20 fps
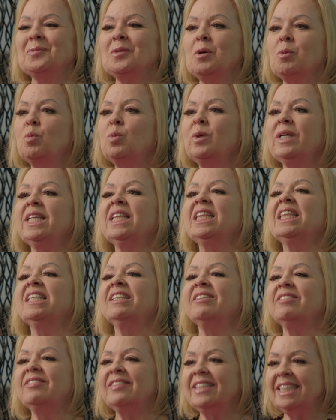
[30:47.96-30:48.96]
We
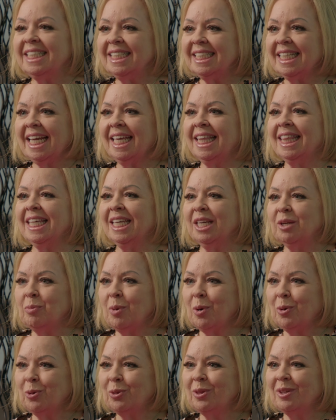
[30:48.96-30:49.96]
live it, I think,
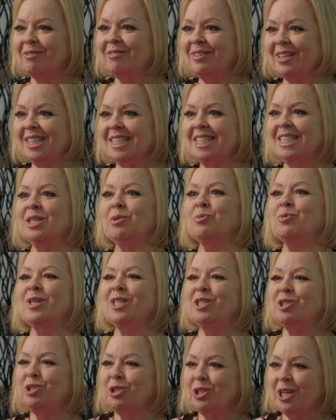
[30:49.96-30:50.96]
both of us, and we
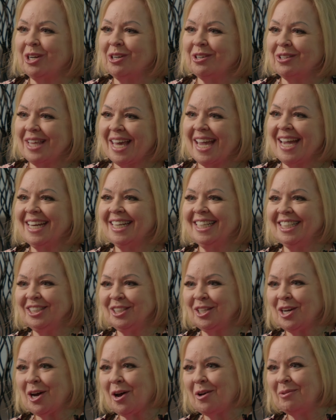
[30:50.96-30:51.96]
share that in
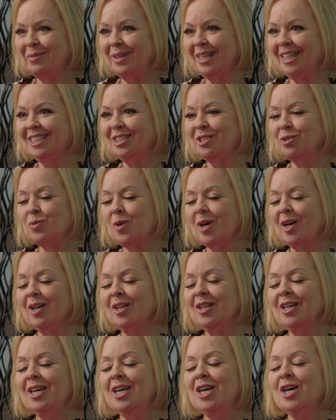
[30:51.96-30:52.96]
common as
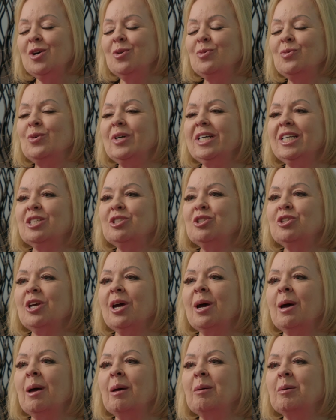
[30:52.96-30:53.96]
well, which
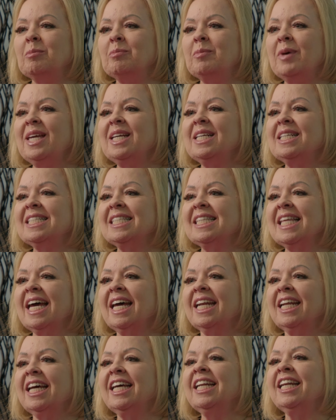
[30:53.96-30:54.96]
makes
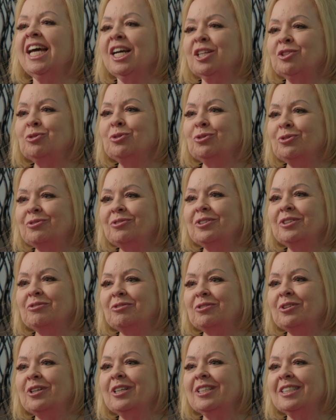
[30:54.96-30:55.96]
that a natural fit
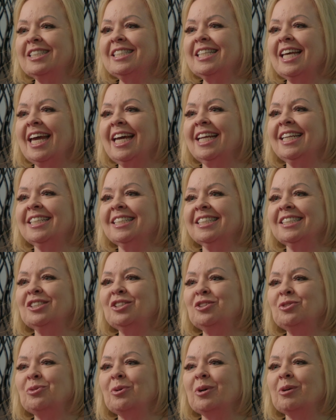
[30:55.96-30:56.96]
for us to add it
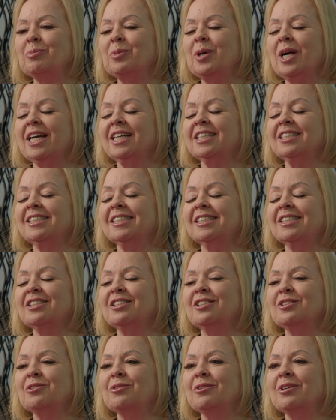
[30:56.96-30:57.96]
into our practice.
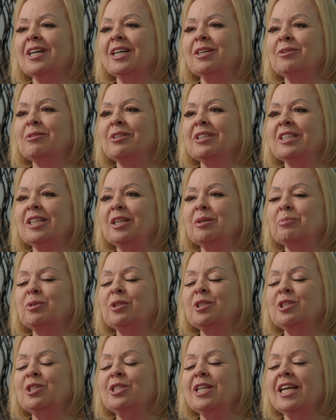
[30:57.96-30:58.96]
So I really
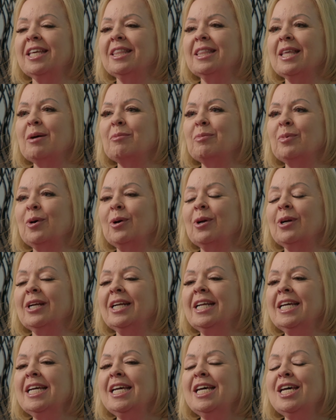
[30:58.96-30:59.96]
appreciate that part.
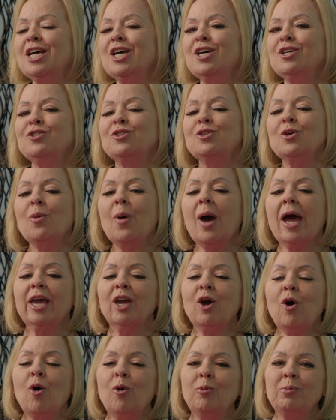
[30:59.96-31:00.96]
So I
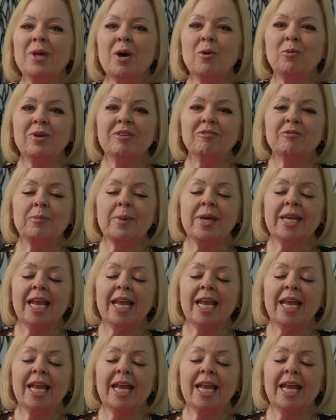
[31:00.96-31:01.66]
hope that we've been